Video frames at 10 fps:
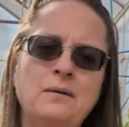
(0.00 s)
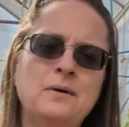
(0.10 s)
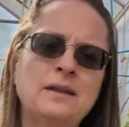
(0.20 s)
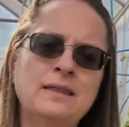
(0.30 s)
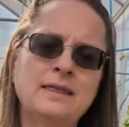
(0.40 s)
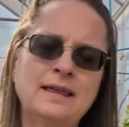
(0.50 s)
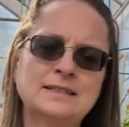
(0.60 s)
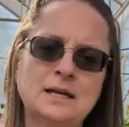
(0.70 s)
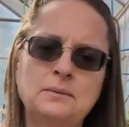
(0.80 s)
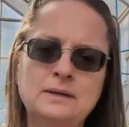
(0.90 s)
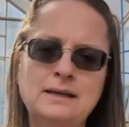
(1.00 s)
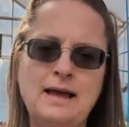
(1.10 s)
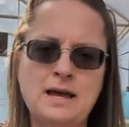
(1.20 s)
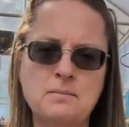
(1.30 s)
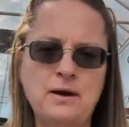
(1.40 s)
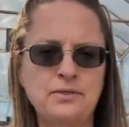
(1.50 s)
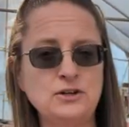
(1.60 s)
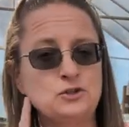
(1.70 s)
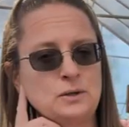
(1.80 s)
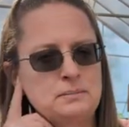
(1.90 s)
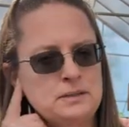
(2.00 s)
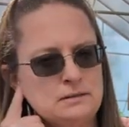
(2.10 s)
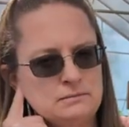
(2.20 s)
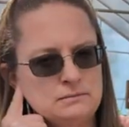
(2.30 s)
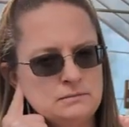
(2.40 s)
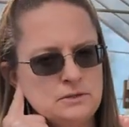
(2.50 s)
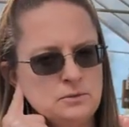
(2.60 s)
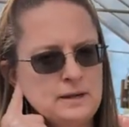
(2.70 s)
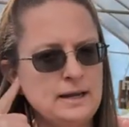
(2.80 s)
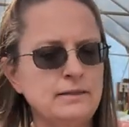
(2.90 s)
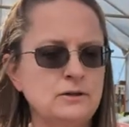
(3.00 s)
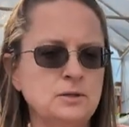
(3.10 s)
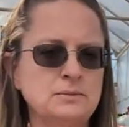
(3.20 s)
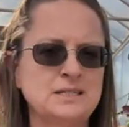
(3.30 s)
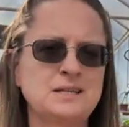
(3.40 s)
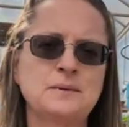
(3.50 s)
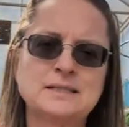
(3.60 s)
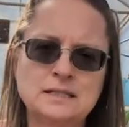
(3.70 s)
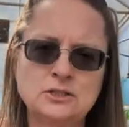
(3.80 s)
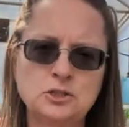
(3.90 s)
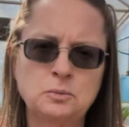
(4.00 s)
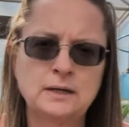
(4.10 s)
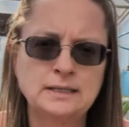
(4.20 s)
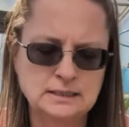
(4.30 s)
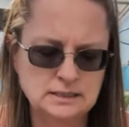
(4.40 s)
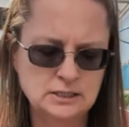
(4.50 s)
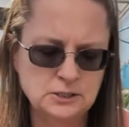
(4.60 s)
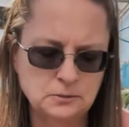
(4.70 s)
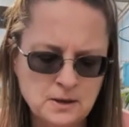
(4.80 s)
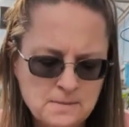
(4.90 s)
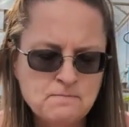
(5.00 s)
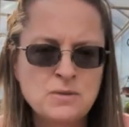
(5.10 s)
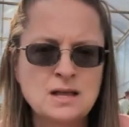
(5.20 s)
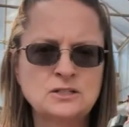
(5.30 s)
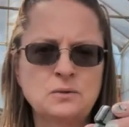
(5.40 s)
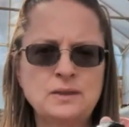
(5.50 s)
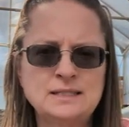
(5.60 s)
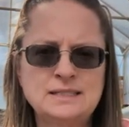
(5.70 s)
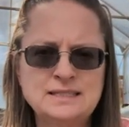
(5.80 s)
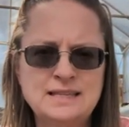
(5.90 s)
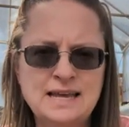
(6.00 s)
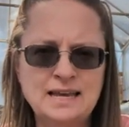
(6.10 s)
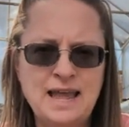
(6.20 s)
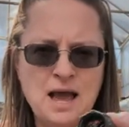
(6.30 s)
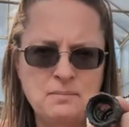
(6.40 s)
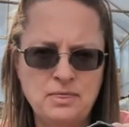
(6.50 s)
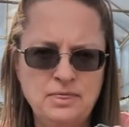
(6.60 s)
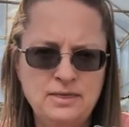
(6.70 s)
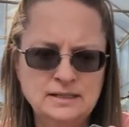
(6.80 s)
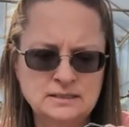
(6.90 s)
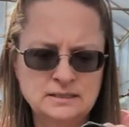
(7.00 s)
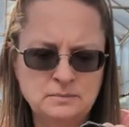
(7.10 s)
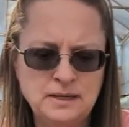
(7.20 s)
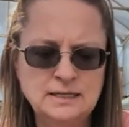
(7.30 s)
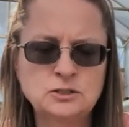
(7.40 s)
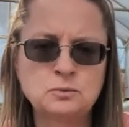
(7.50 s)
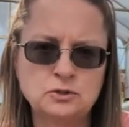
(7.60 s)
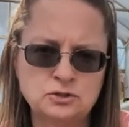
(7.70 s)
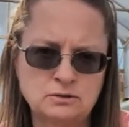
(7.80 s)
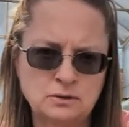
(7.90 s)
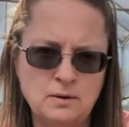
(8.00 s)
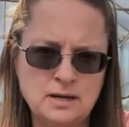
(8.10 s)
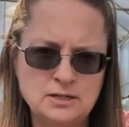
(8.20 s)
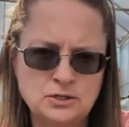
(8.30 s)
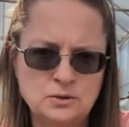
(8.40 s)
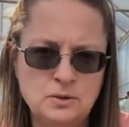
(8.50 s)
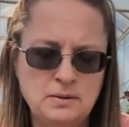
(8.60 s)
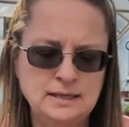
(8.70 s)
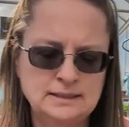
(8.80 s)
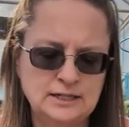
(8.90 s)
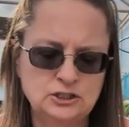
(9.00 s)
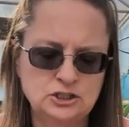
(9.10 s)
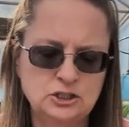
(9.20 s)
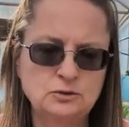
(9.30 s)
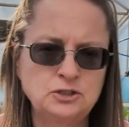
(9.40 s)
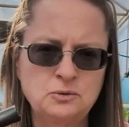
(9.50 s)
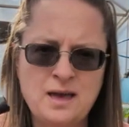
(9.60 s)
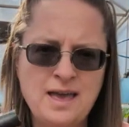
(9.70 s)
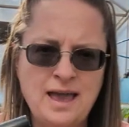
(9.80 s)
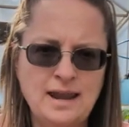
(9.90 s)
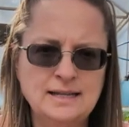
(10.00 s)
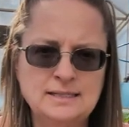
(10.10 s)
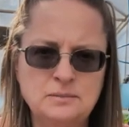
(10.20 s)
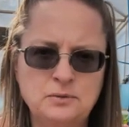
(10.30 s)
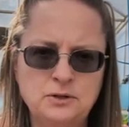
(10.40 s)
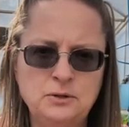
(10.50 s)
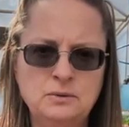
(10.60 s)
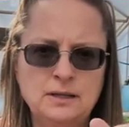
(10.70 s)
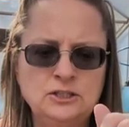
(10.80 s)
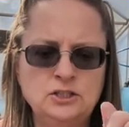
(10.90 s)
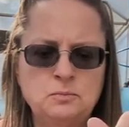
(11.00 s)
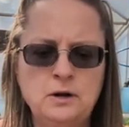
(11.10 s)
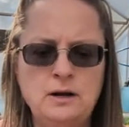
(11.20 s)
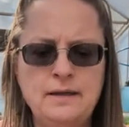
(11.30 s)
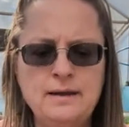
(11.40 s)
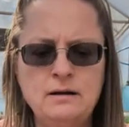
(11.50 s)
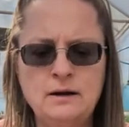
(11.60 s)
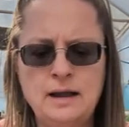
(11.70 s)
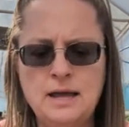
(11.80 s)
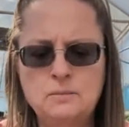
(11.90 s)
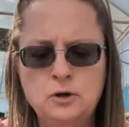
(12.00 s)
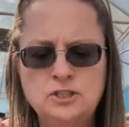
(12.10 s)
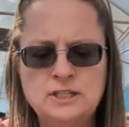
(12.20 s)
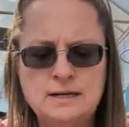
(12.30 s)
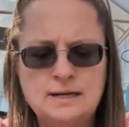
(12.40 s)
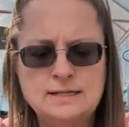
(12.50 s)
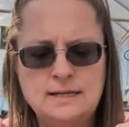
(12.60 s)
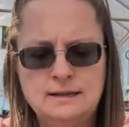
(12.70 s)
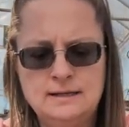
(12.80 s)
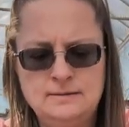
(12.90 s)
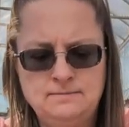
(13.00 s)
one of the things I really like about the drip tubing and the drip system is it's super easy to do. So this is the end cap. This piece will screw onto the piece I just showed you, and it's simple. You really just put it on there and push it until it